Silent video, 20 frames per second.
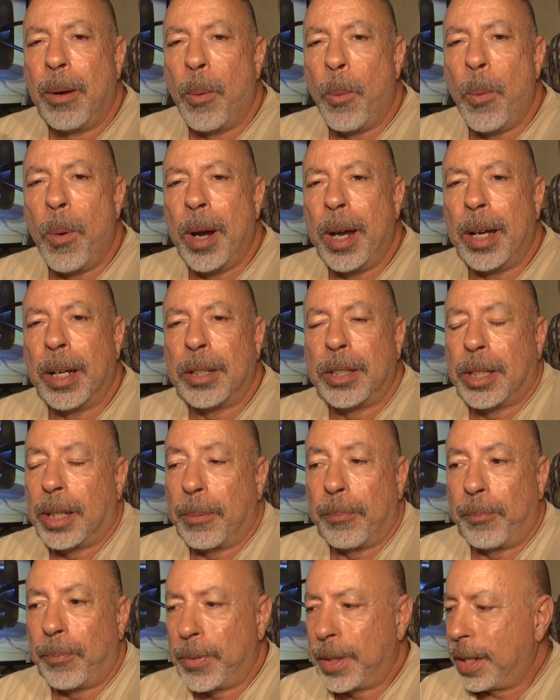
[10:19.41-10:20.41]

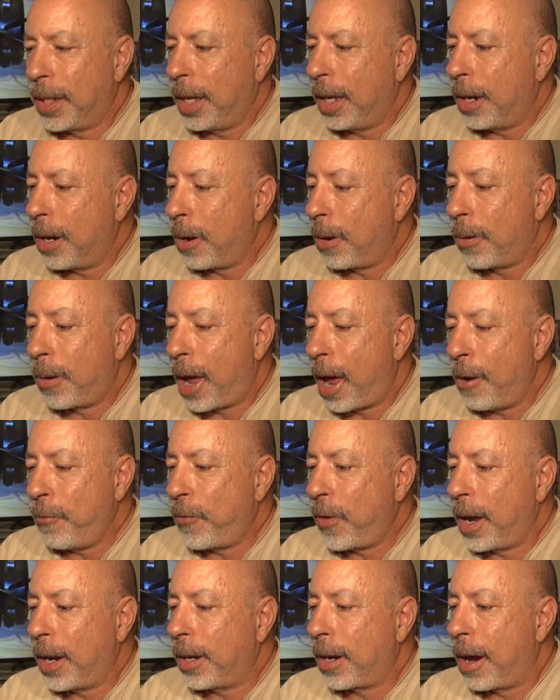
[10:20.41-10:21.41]
which, you know, I
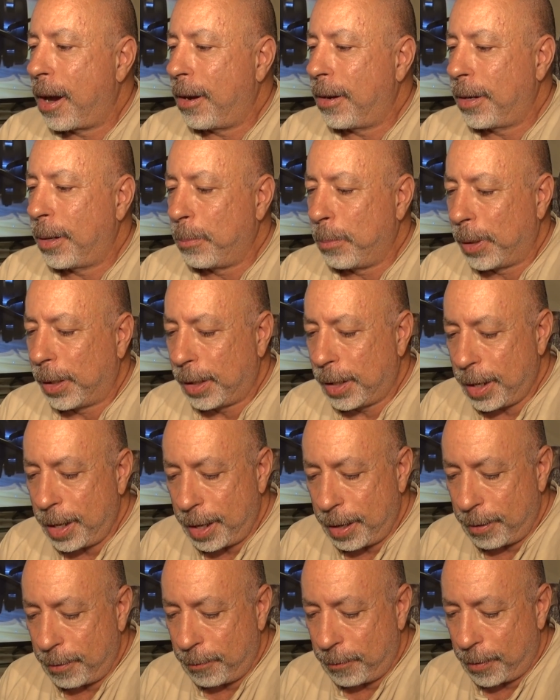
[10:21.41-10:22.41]
find hard to
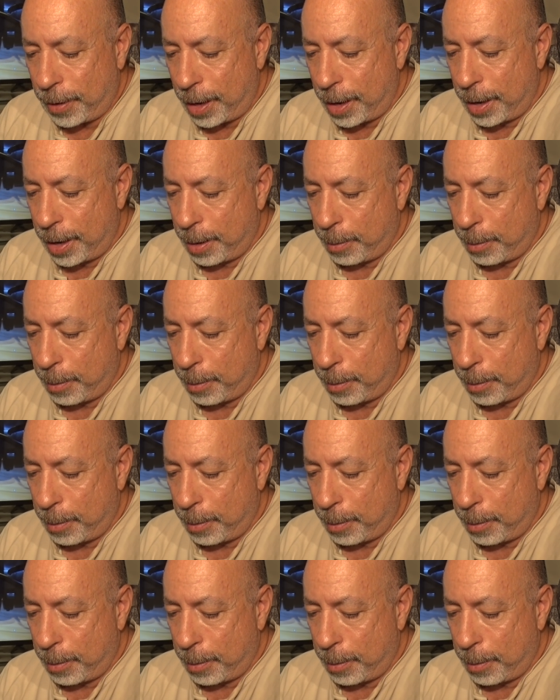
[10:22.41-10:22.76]
believe,